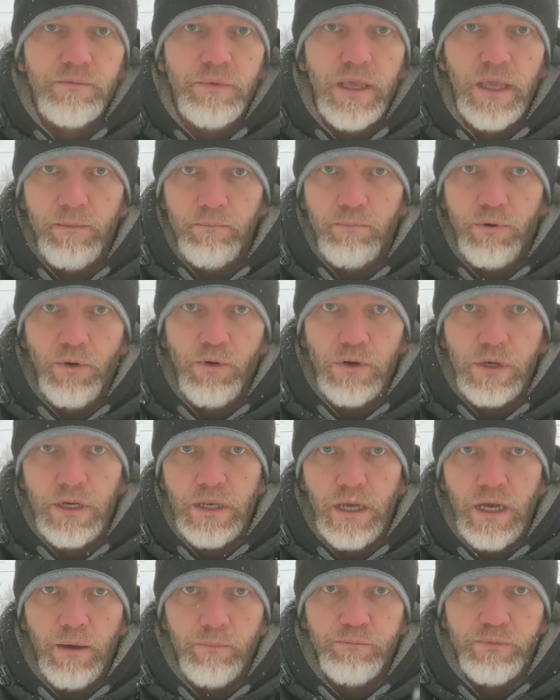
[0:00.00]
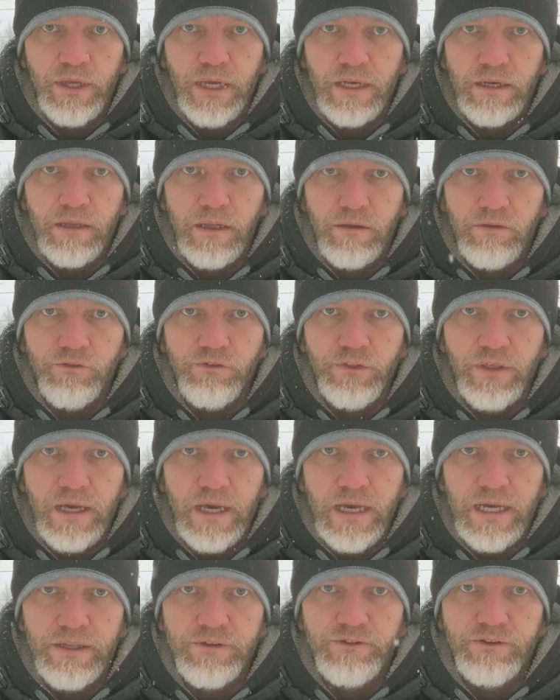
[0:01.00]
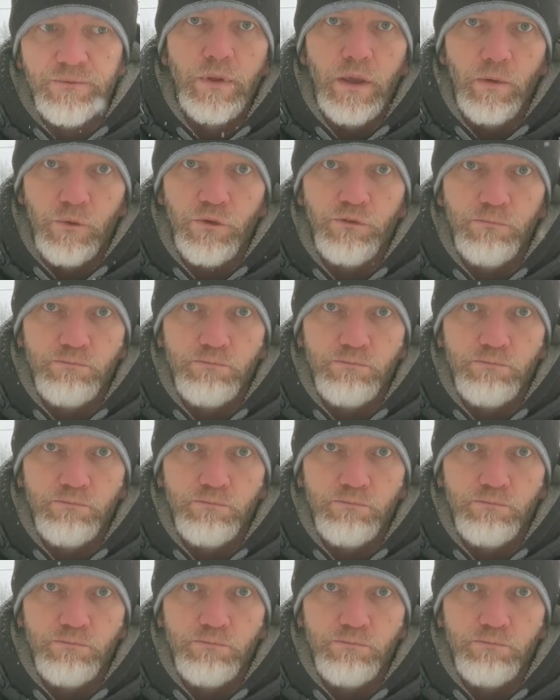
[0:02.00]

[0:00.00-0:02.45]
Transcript: important update is that it was